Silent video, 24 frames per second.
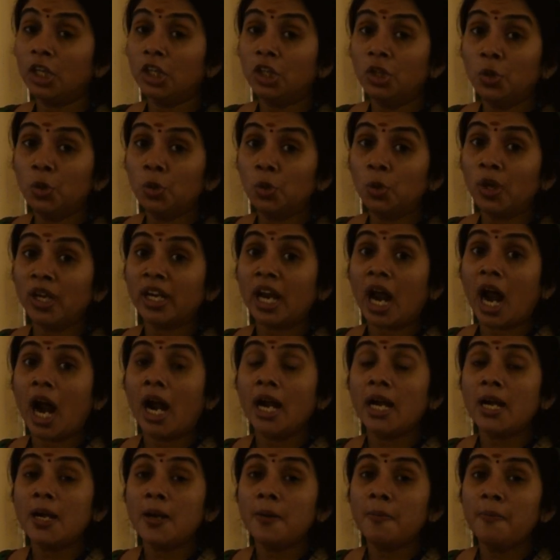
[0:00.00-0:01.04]
due to an
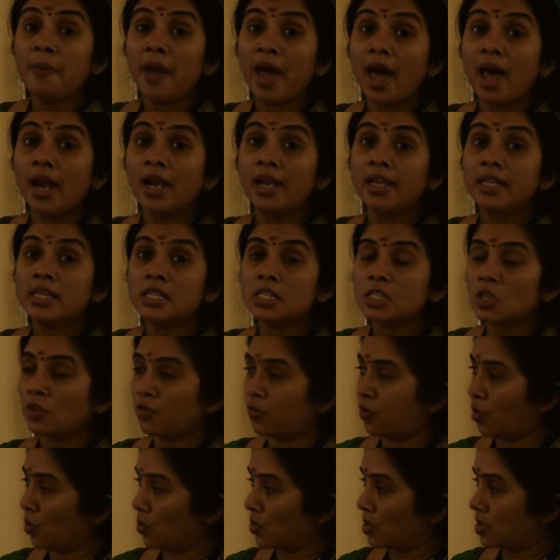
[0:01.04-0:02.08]
unbalanced
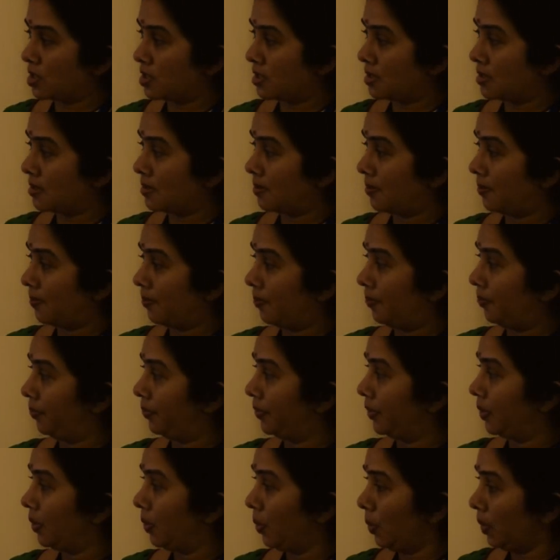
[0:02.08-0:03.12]
force.
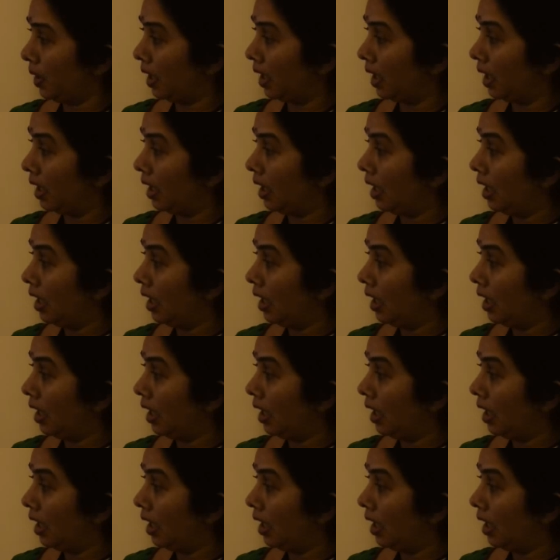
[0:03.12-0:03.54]
Okay.